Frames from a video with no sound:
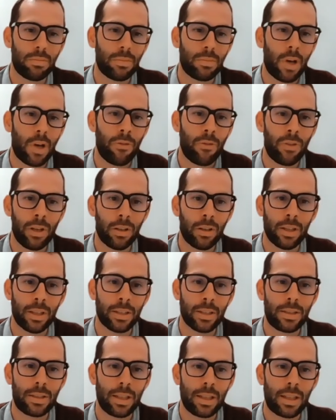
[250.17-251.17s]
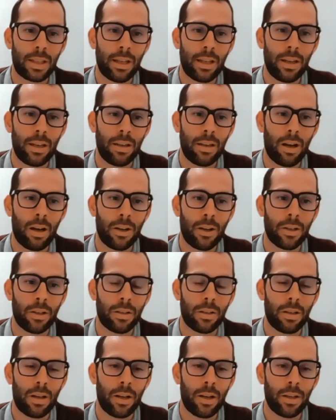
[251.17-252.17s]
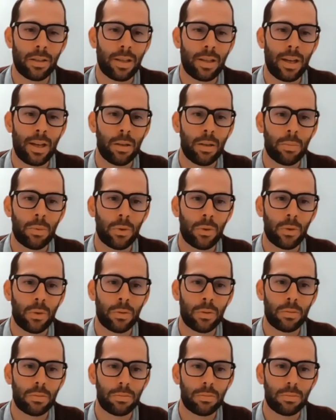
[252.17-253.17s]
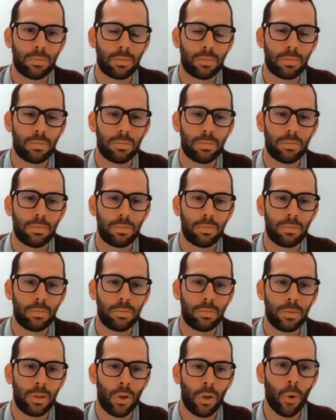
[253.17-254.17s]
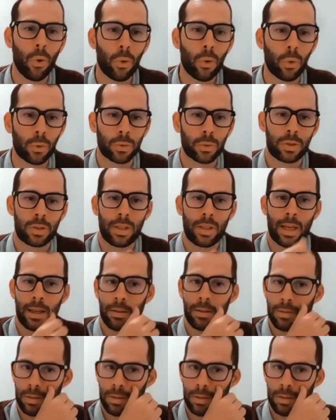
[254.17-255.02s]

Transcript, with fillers: unrealistic and una unattainable goals that